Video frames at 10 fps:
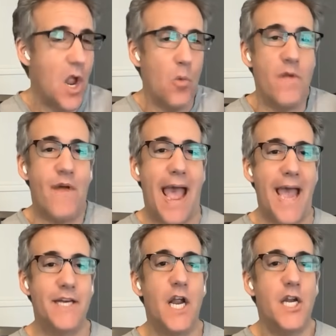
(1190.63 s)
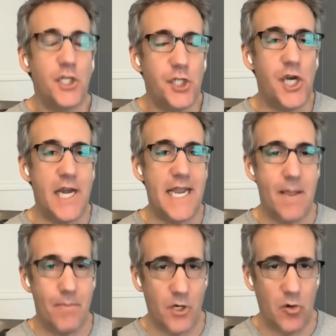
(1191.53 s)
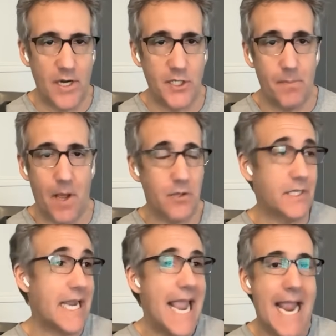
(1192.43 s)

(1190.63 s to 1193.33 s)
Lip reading: we've had shitty immigration policy.